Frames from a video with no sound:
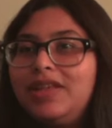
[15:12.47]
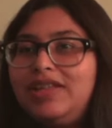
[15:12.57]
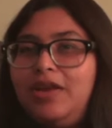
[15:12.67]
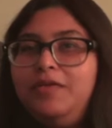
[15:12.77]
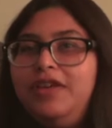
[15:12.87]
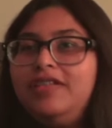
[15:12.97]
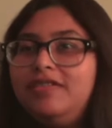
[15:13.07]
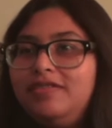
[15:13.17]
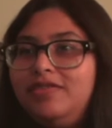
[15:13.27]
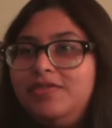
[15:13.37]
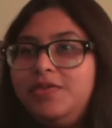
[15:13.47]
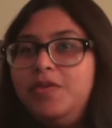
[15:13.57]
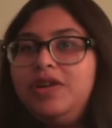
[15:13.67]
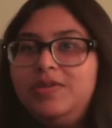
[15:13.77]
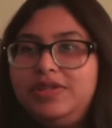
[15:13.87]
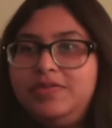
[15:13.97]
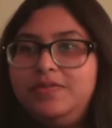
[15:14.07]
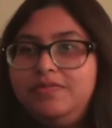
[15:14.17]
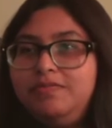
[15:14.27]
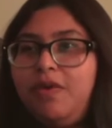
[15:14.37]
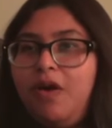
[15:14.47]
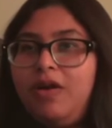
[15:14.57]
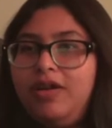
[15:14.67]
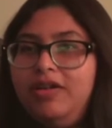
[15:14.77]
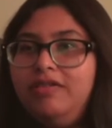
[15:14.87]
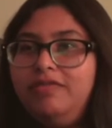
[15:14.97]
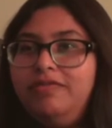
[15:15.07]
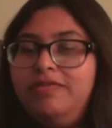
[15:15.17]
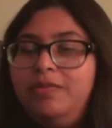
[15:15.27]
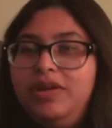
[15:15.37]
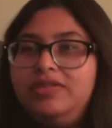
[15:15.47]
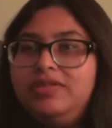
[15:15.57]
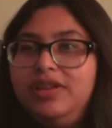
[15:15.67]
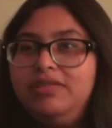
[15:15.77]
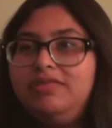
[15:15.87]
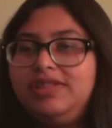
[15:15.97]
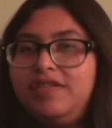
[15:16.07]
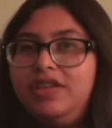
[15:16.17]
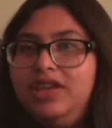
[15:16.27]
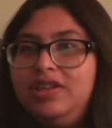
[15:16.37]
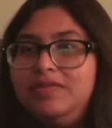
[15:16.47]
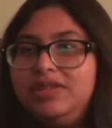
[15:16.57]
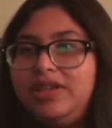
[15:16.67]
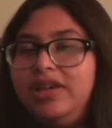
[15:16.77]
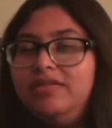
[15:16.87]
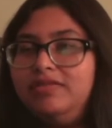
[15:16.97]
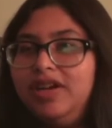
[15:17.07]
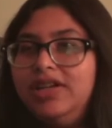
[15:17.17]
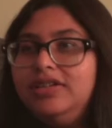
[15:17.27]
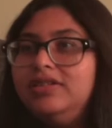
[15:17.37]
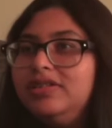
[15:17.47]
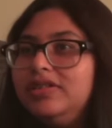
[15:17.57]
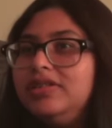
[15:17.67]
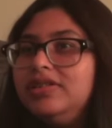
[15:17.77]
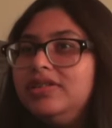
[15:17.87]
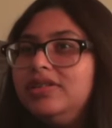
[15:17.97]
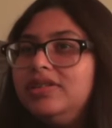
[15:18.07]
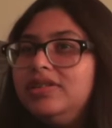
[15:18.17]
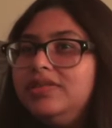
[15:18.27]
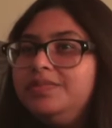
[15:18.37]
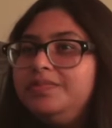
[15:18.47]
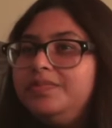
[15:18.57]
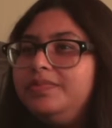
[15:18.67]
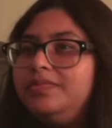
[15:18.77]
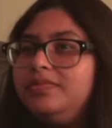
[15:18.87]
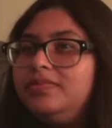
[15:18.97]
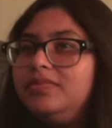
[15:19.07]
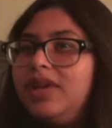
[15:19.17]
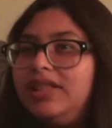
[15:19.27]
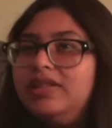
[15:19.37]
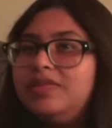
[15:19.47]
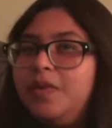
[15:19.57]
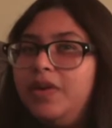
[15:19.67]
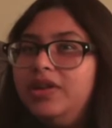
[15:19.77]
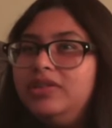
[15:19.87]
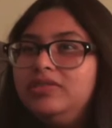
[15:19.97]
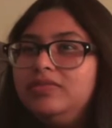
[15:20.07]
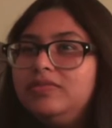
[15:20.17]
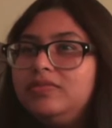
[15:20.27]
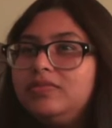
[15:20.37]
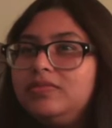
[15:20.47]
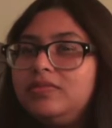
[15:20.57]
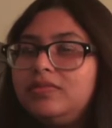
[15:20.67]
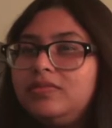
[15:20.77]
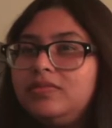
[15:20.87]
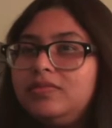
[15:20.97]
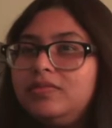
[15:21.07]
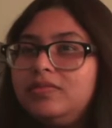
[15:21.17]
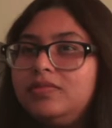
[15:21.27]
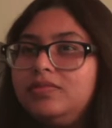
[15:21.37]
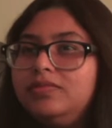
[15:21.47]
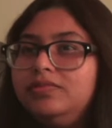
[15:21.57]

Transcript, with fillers: I don't think Dorne is part of Westeros Seven Kingdoms yet, right? I suppose I should call him king, this point. as he styles himself. Would he want a battle there?